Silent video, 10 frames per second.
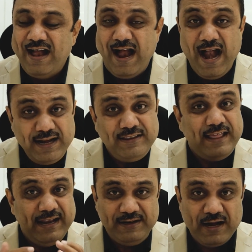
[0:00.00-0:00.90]
And
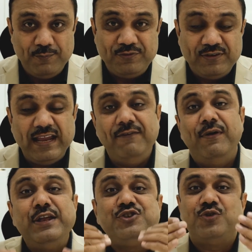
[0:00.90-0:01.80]
then comes
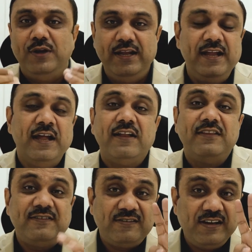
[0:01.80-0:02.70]
eventually
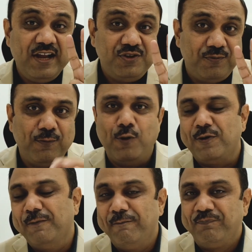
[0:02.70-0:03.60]
the stage
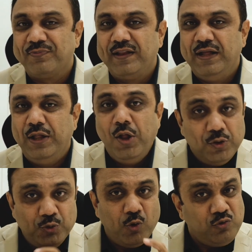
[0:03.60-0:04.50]
4.
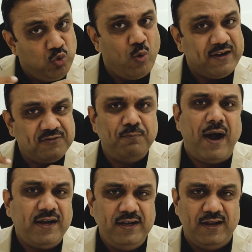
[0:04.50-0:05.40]
Those who are
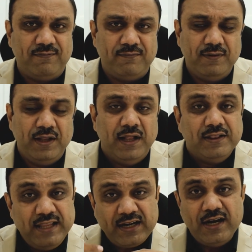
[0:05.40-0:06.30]
smart enough,
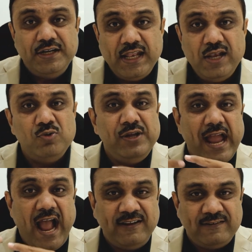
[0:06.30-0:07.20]
they continue the
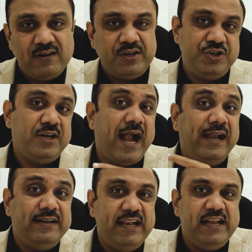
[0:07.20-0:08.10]
acceleration
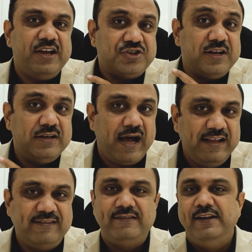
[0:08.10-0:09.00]
and delegation
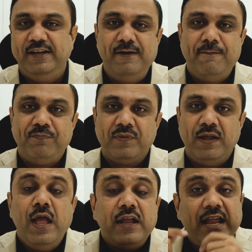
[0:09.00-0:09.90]
nicely,
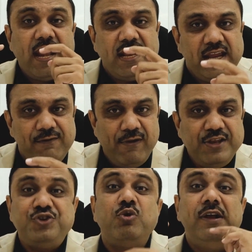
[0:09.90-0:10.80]
can
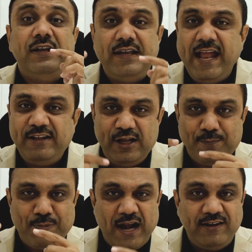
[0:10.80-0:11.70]
eventually take their
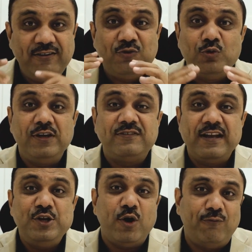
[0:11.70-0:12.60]
practice to the
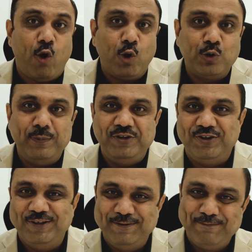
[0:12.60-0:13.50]
stage of automation.